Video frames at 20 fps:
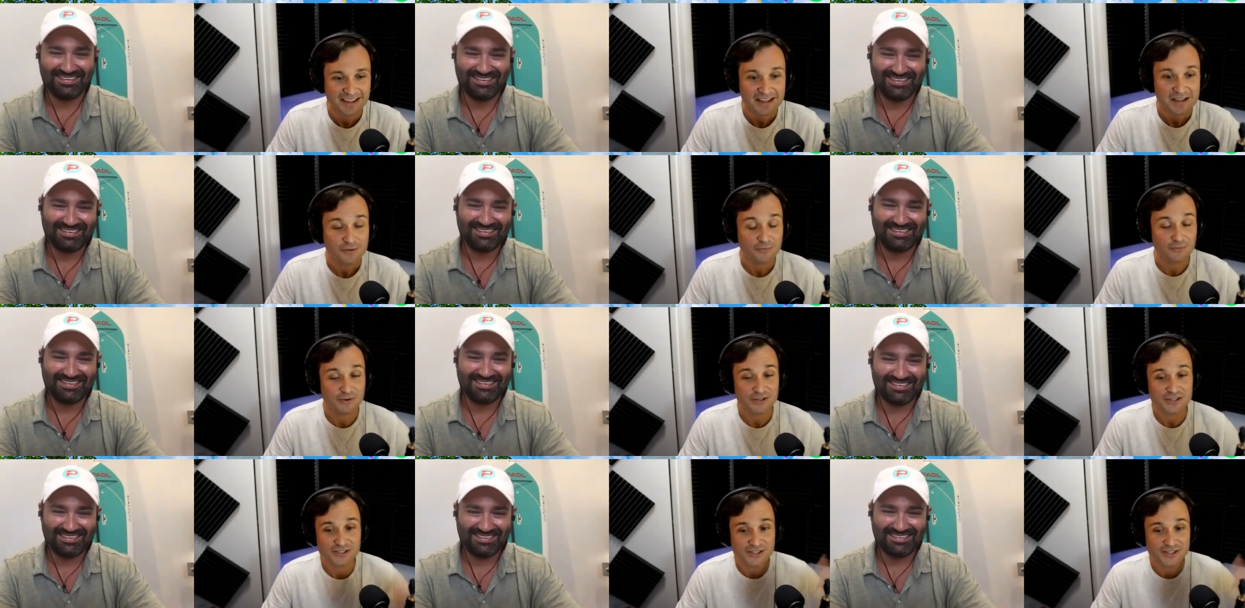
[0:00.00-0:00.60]
Speaker 1: we
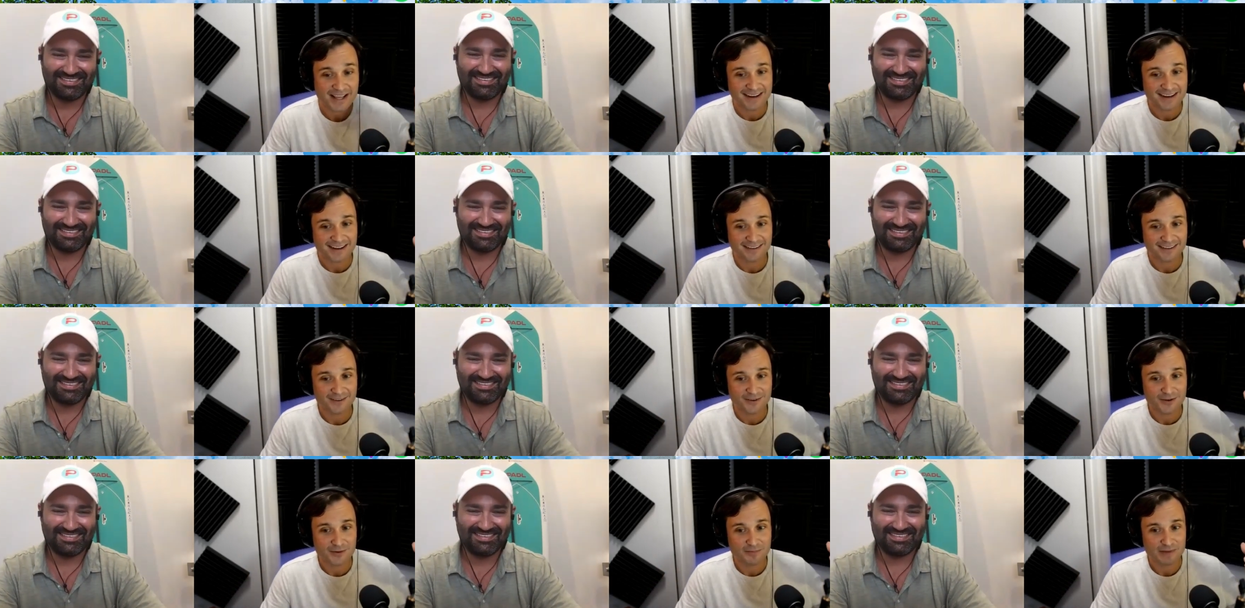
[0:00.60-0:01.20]
just had a little
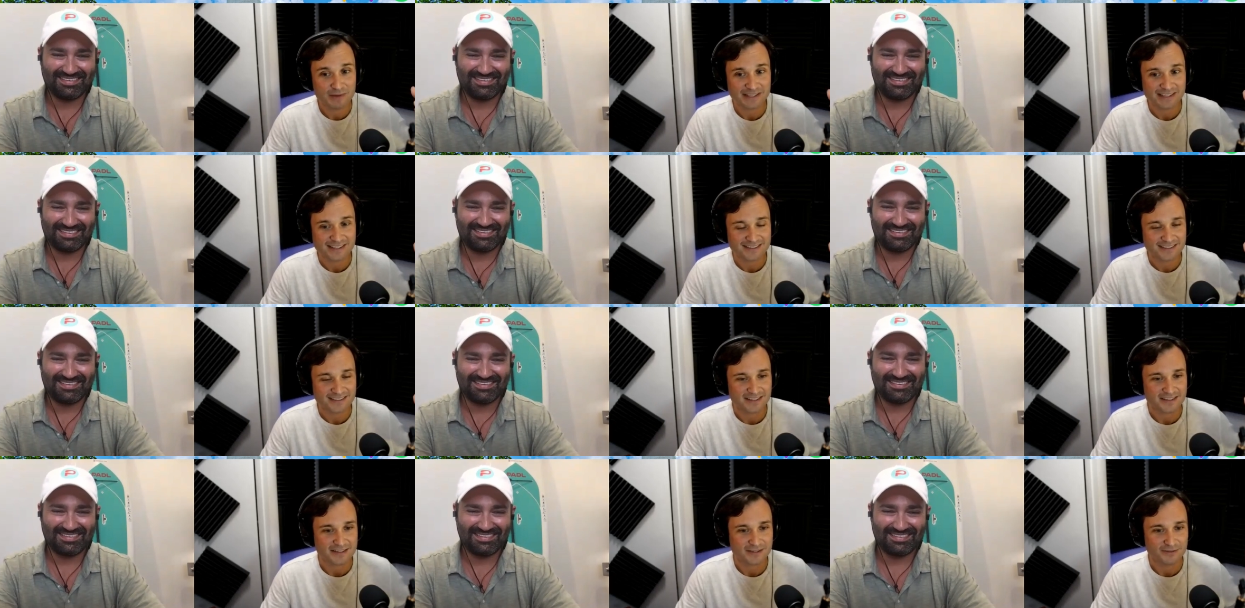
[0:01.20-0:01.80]
mini
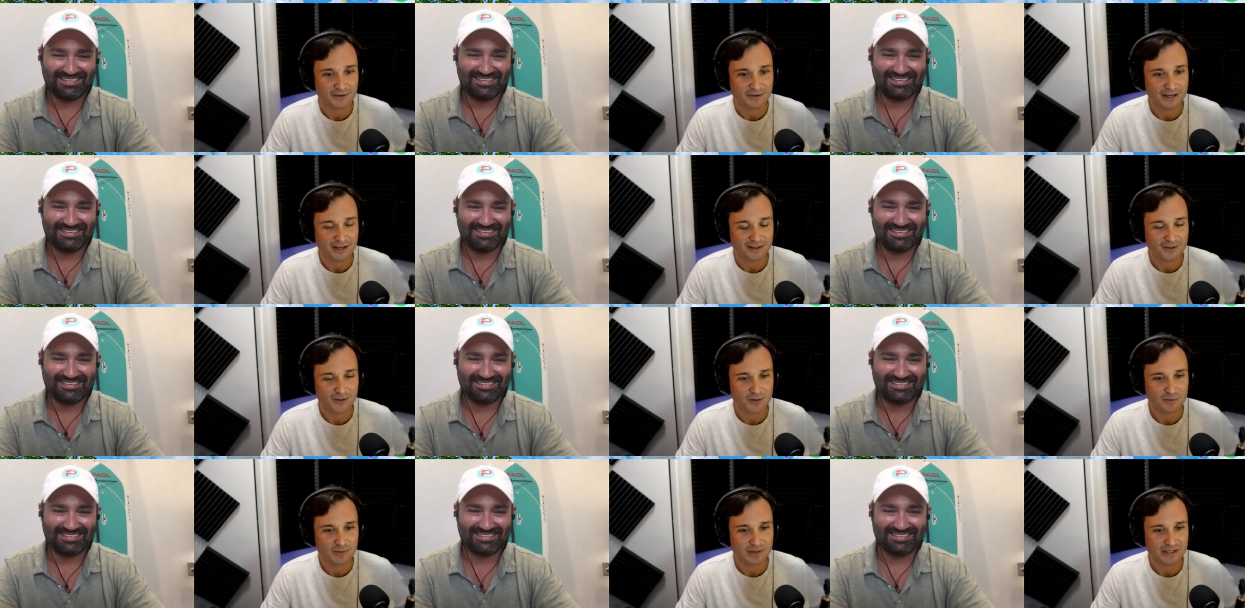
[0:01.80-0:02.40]
season, right? A little
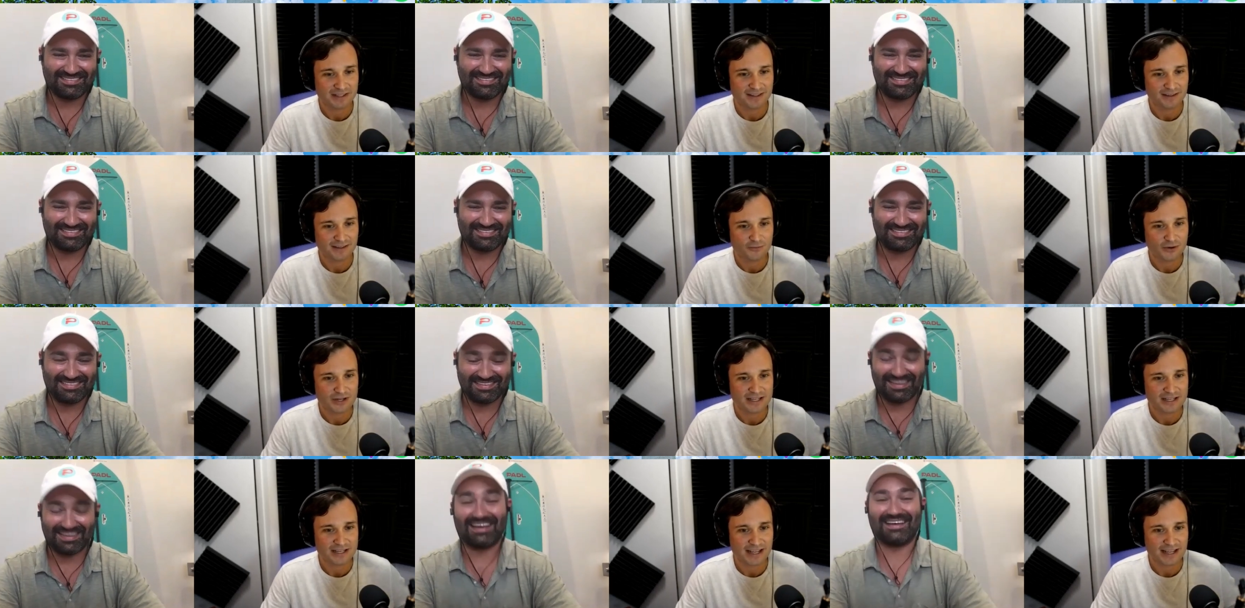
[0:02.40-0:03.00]
mini one
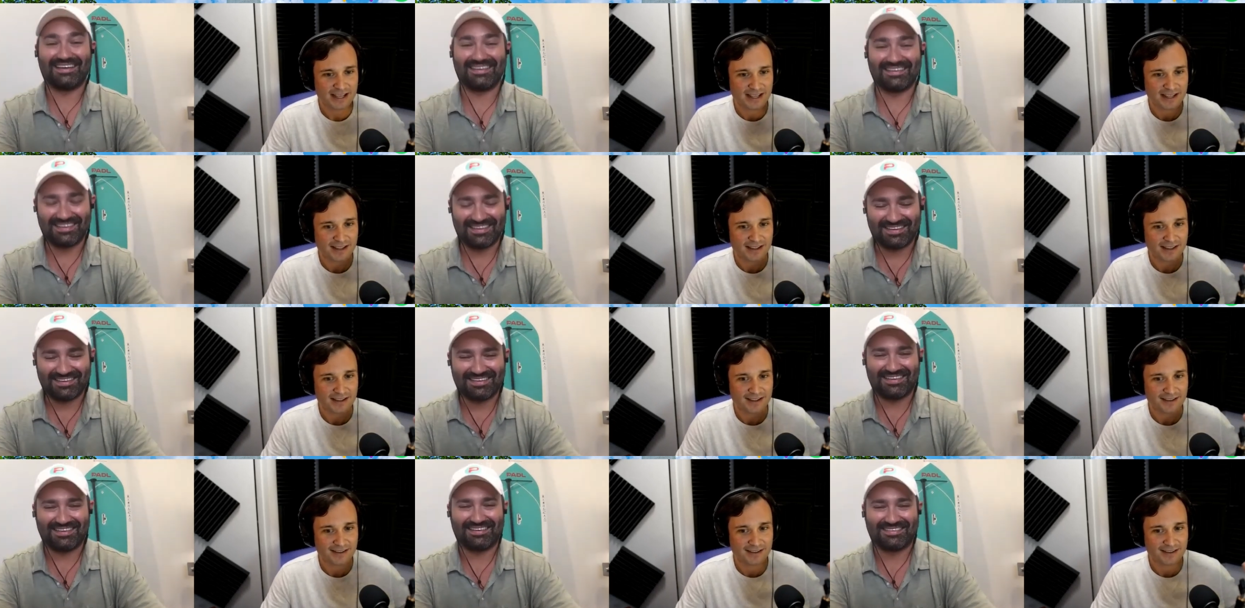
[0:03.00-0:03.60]
day. Yeah, yeah,
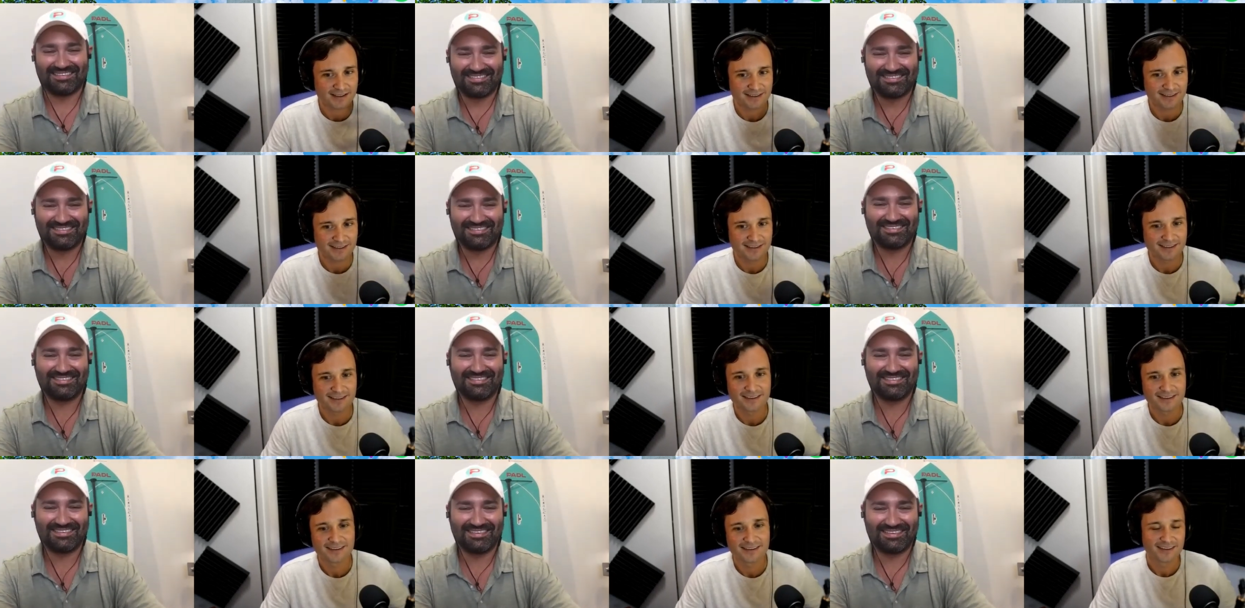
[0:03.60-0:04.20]
yeah.
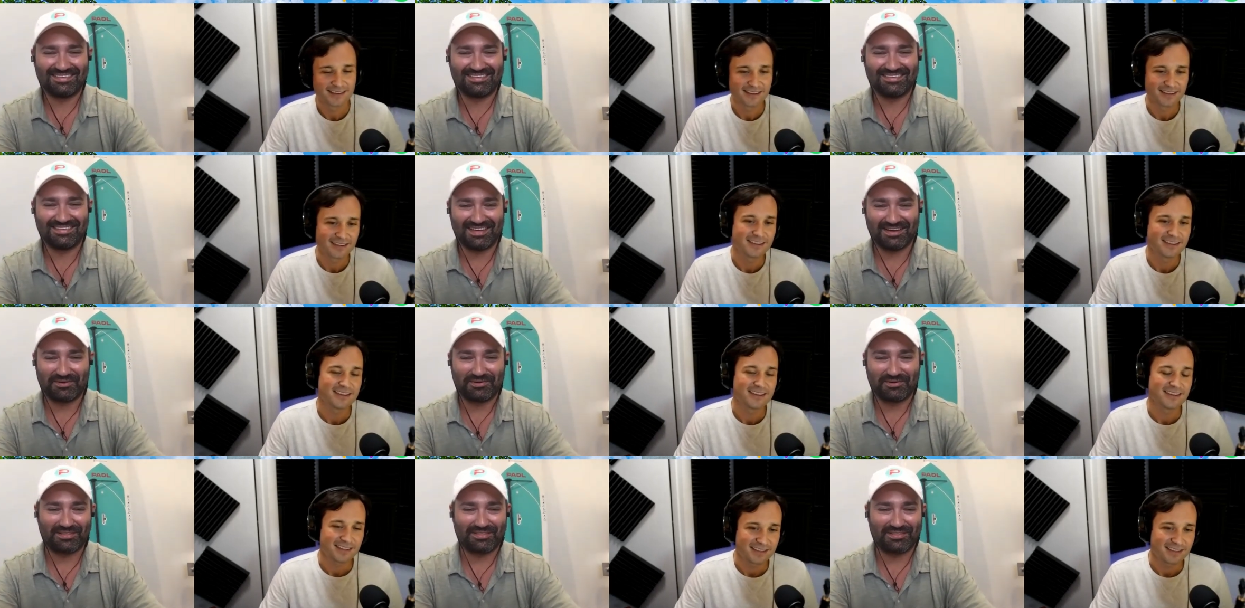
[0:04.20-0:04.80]
Speaker 2: Yeah,
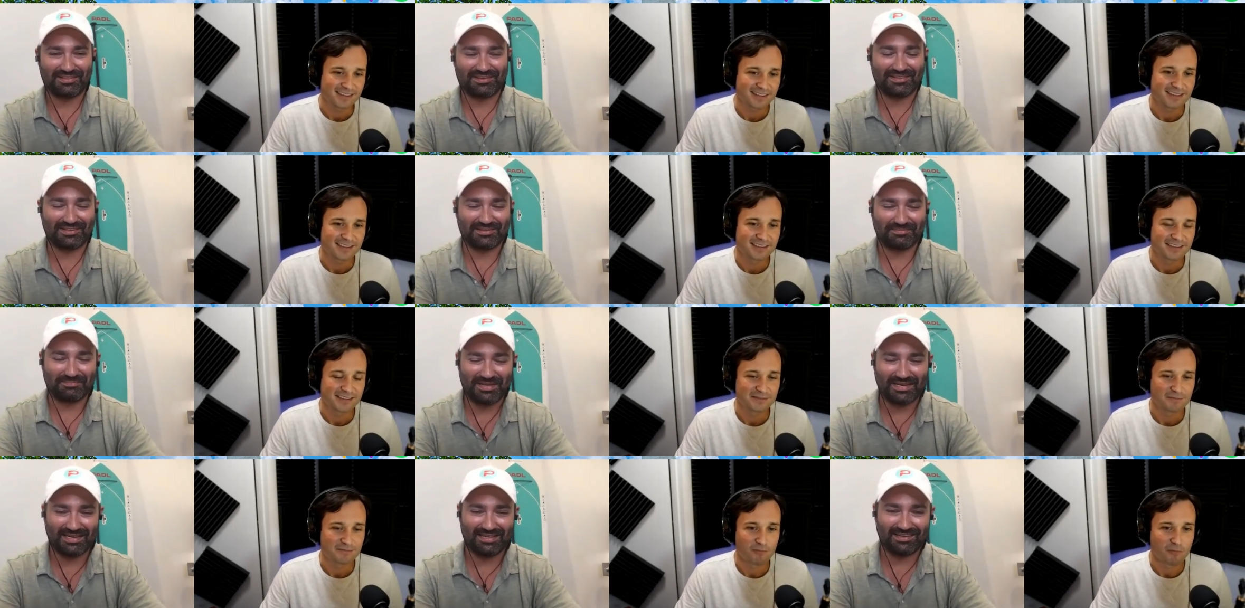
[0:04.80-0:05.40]
we had the
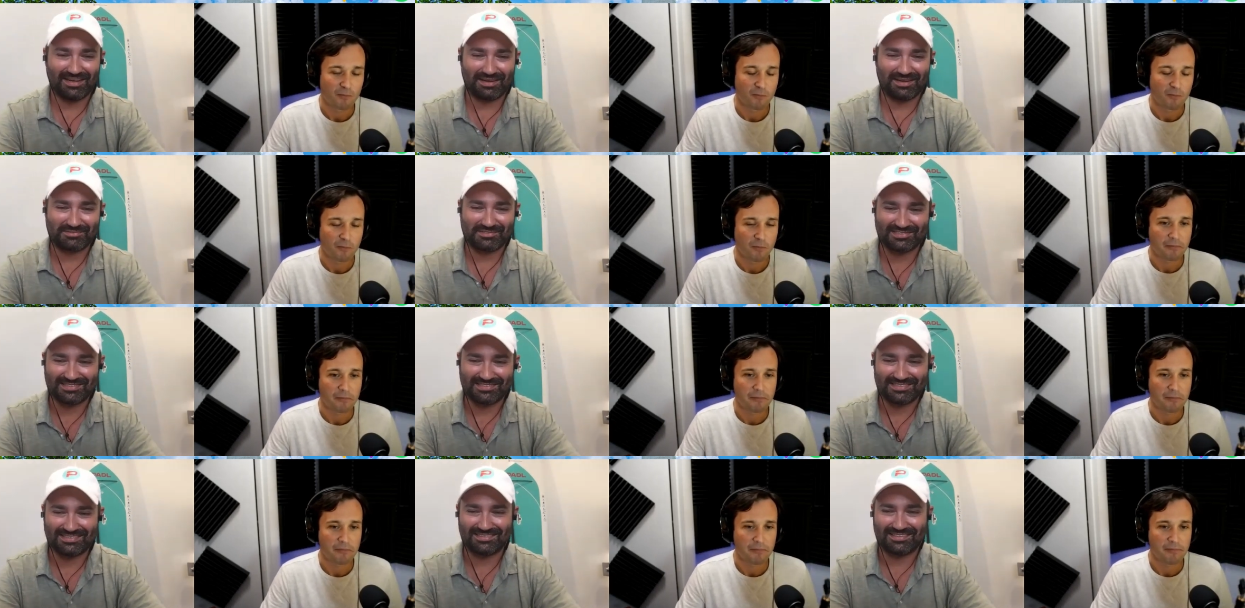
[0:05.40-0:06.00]
mini lobster
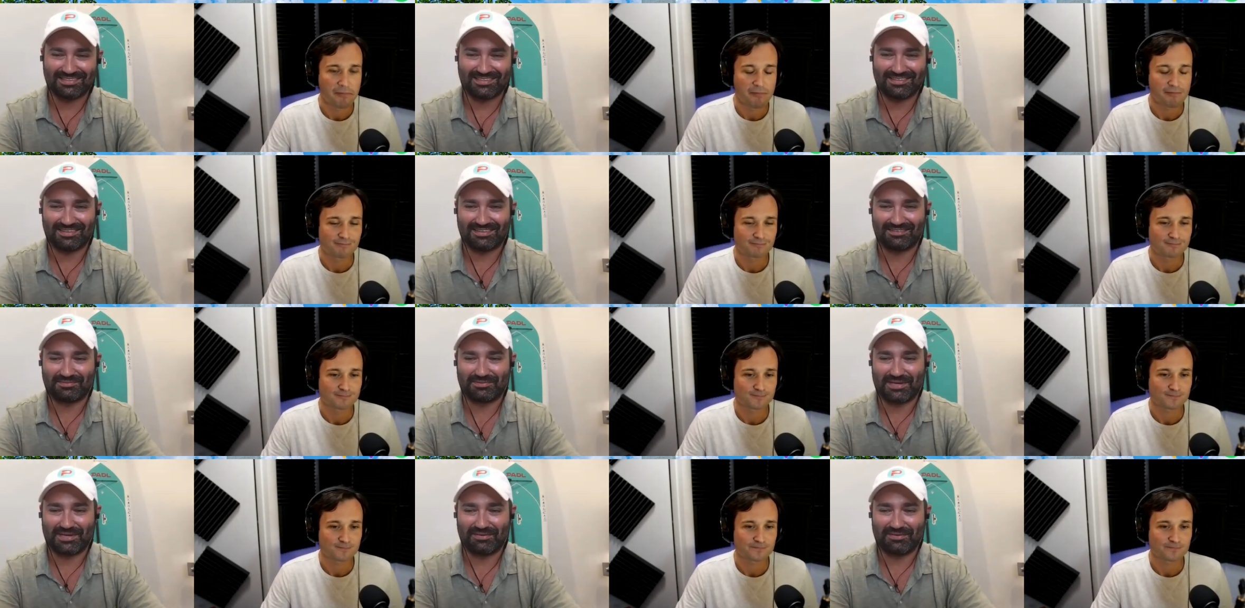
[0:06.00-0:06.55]
season and